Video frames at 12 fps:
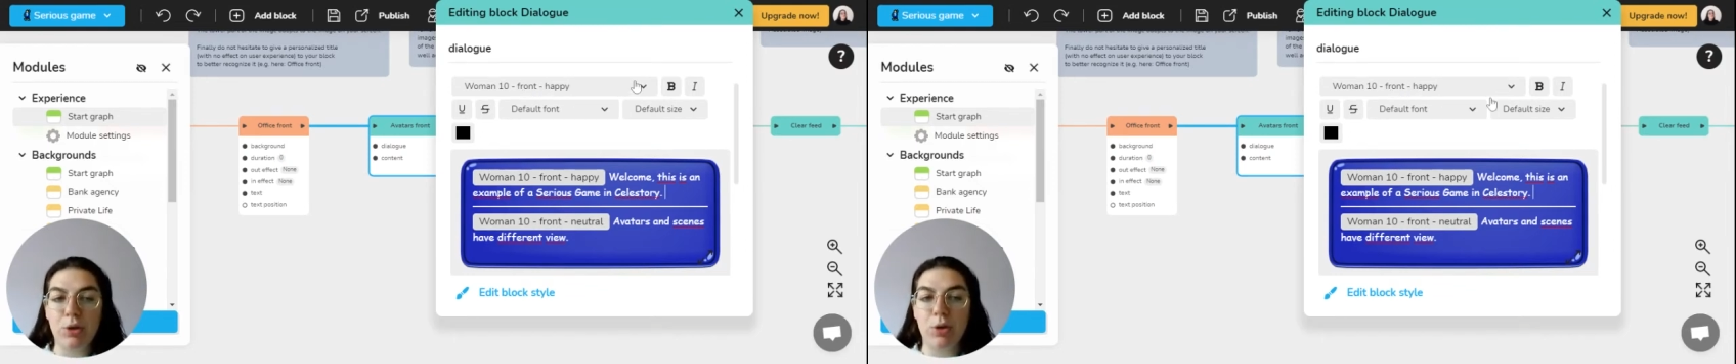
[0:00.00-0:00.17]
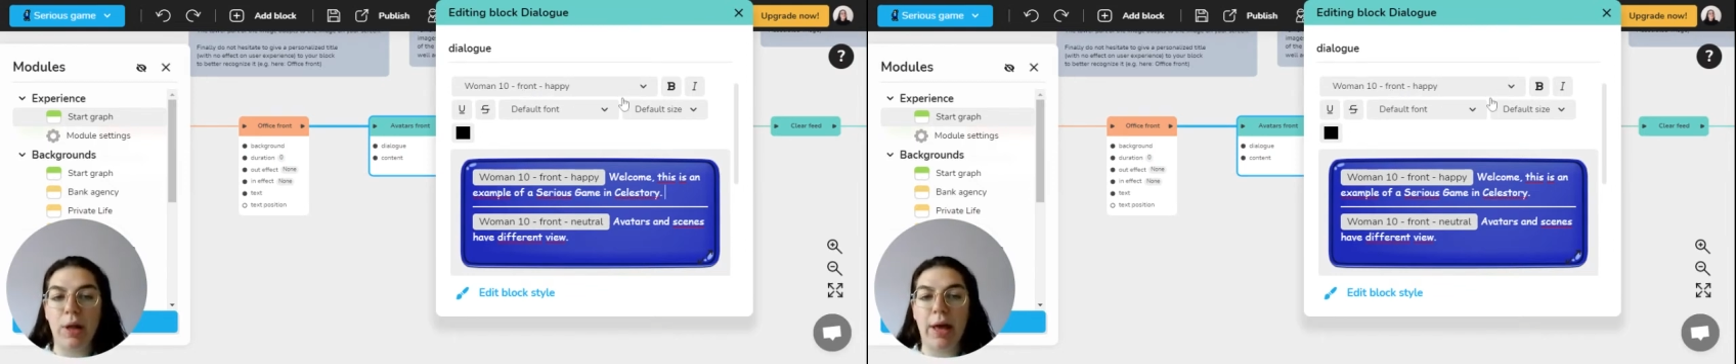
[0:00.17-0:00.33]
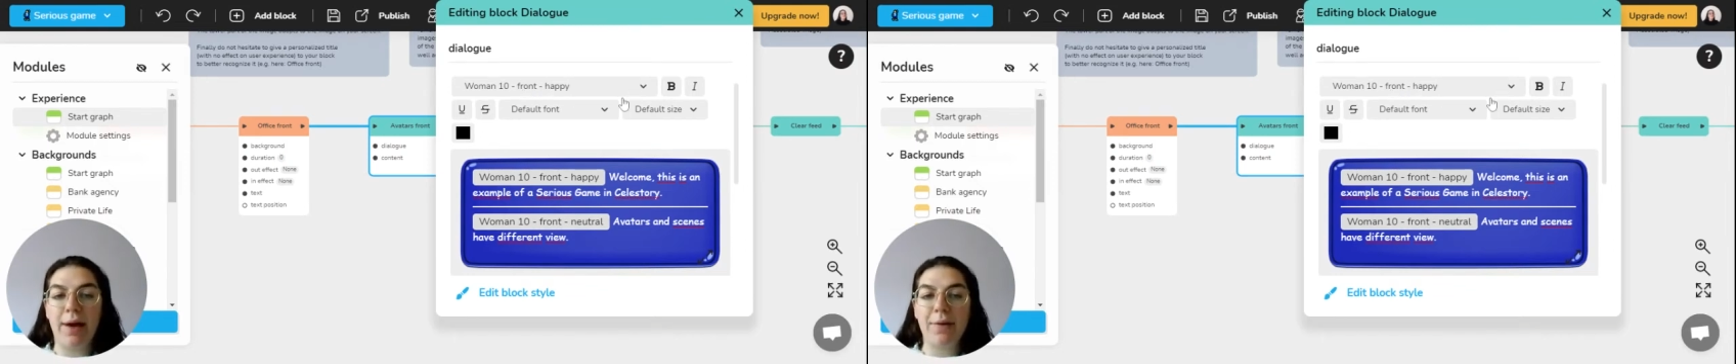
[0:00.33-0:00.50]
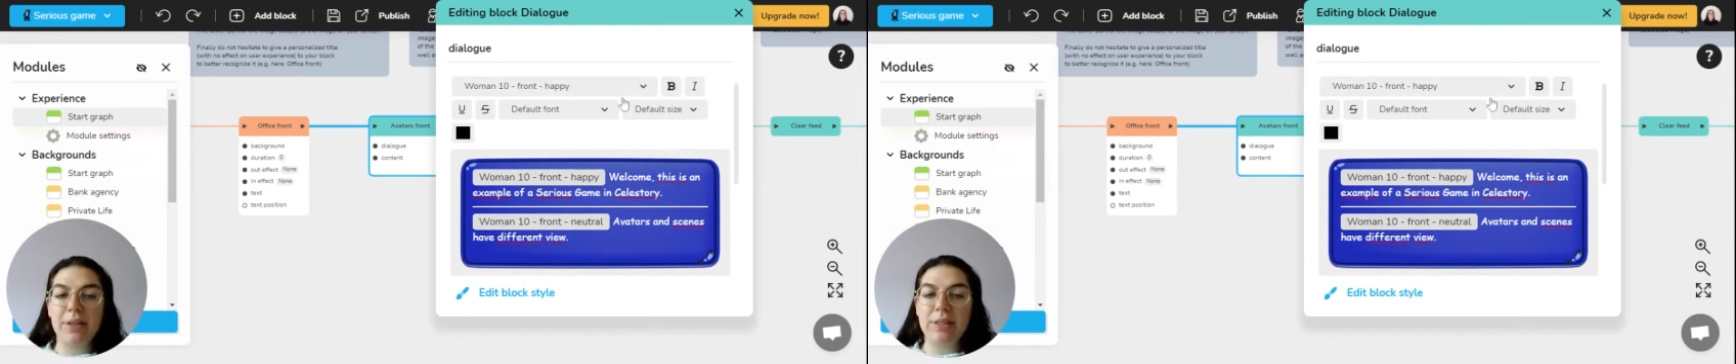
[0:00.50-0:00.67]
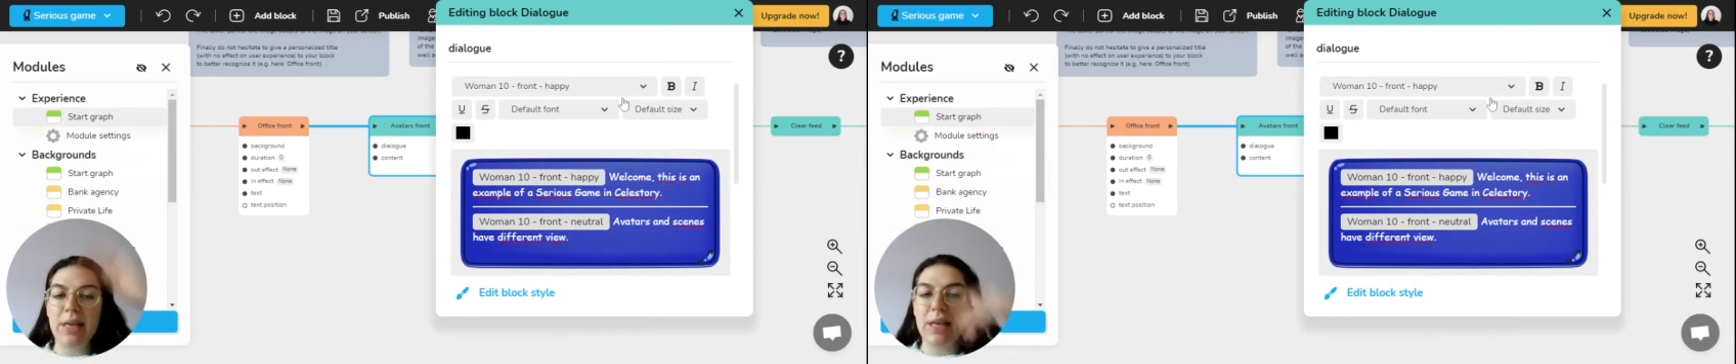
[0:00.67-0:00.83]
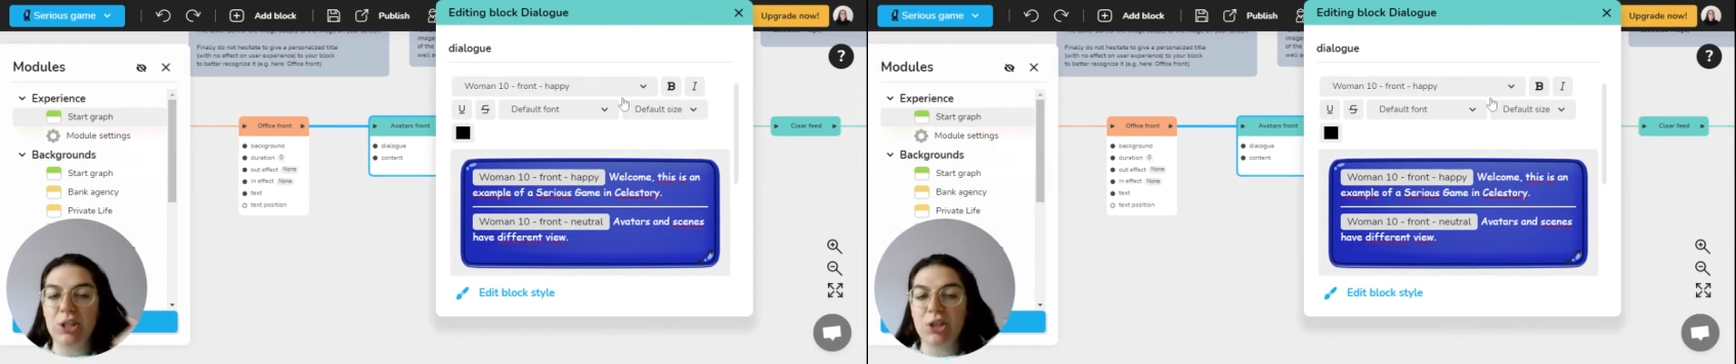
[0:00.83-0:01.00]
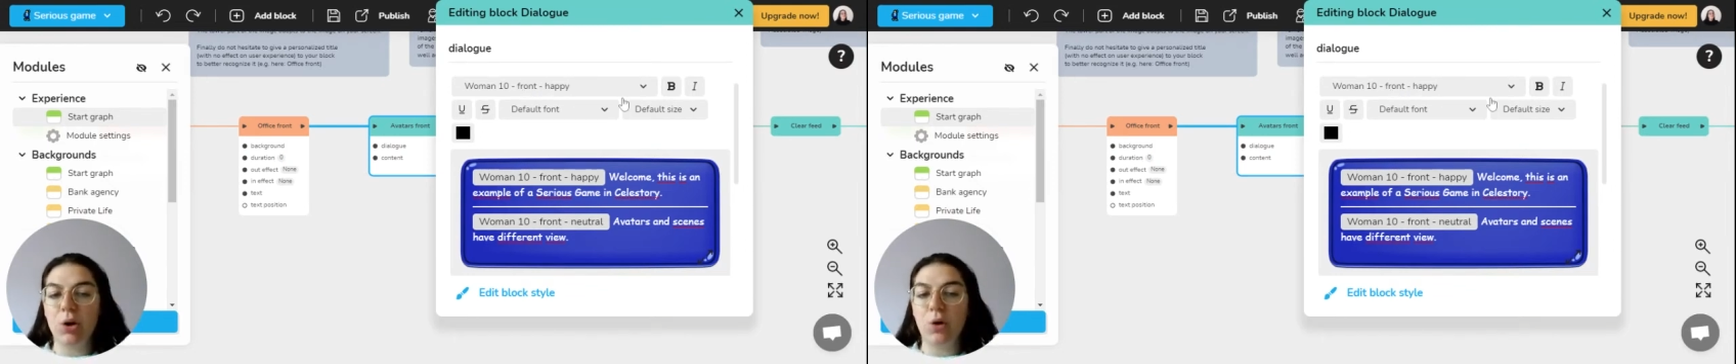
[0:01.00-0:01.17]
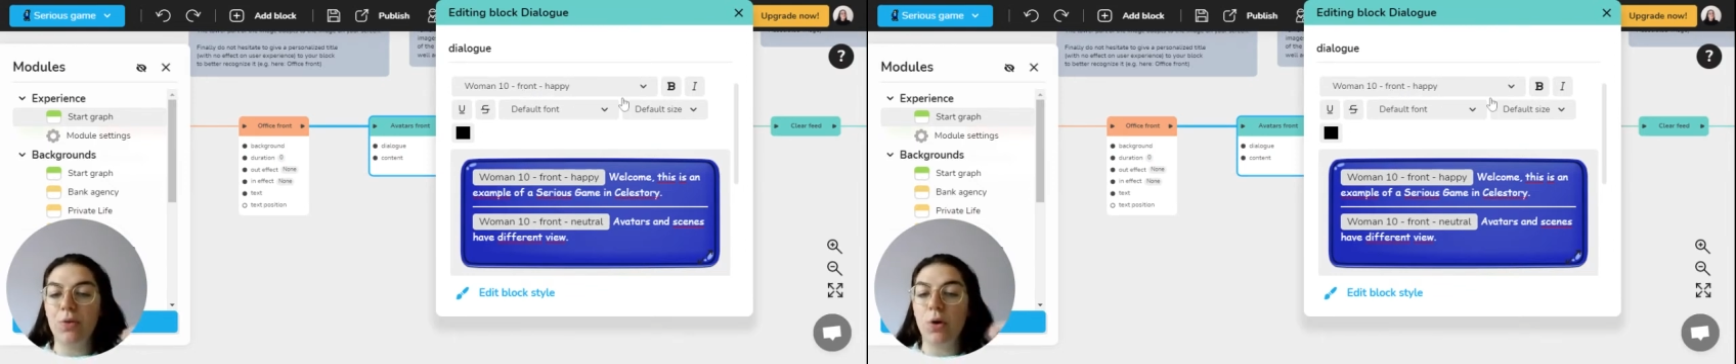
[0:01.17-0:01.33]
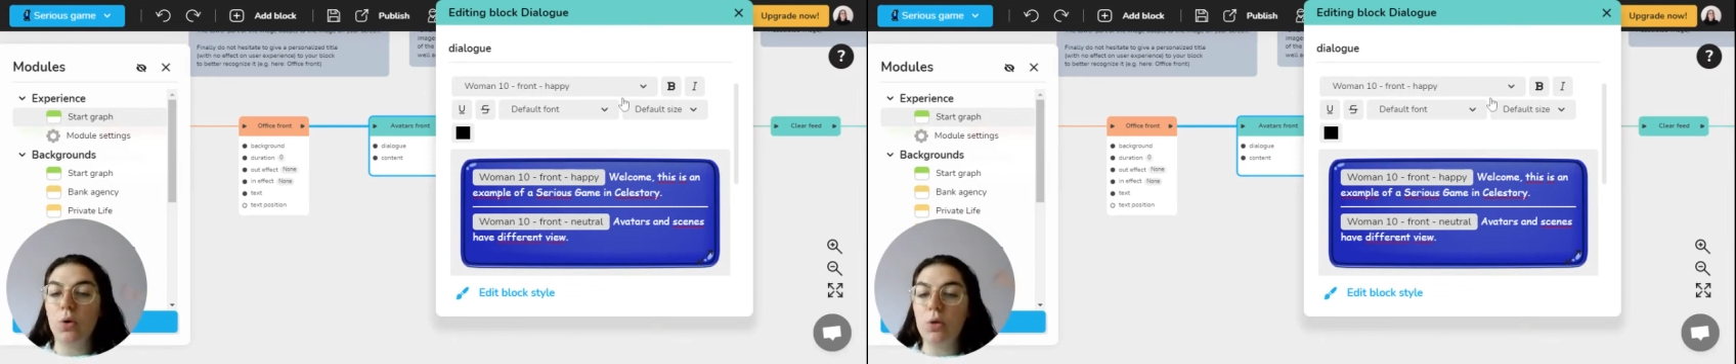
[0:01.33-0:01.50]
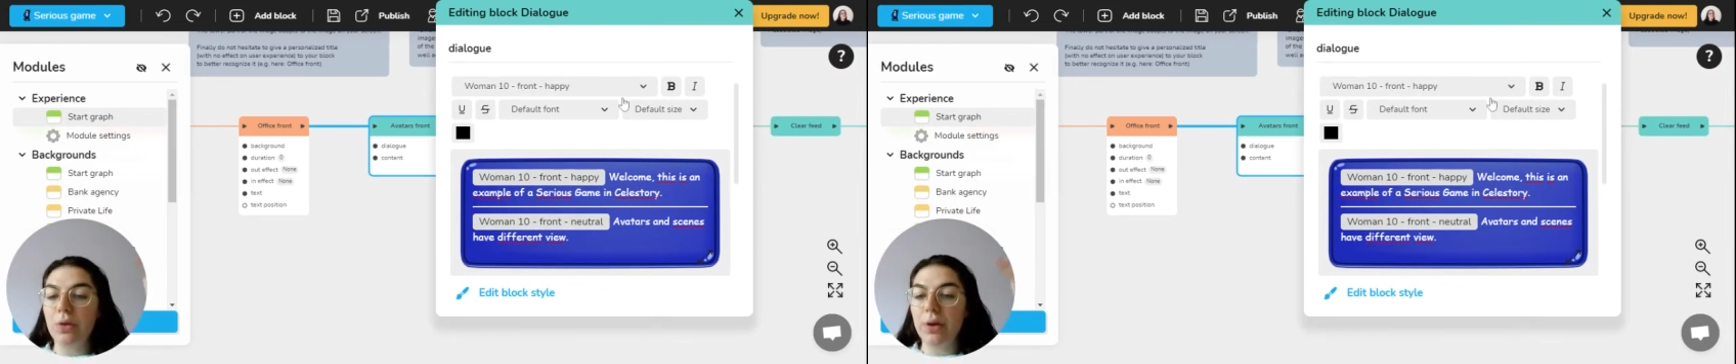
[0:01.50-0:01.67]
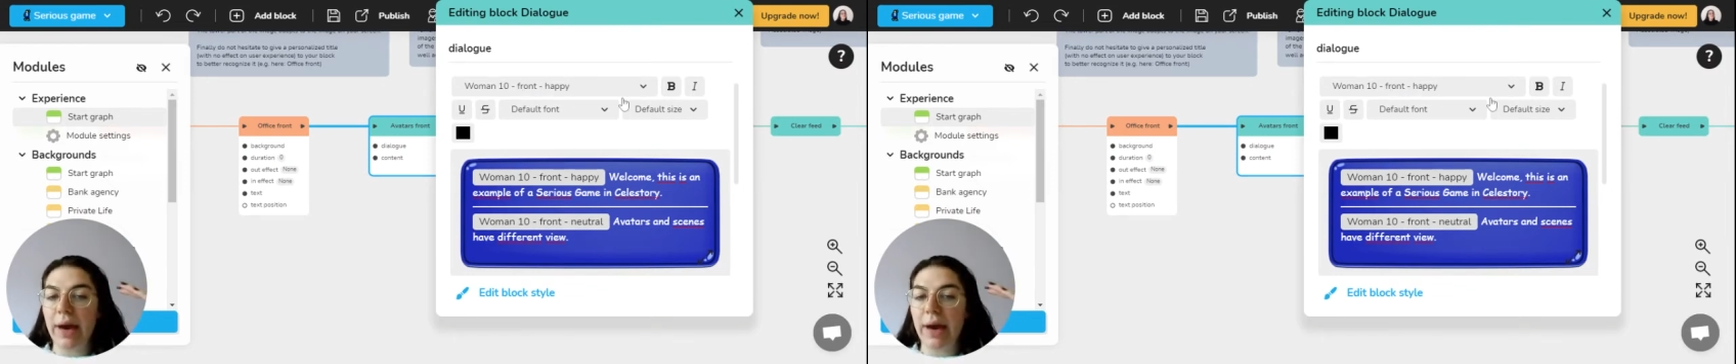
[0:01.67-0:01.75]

you'll have the selection of all the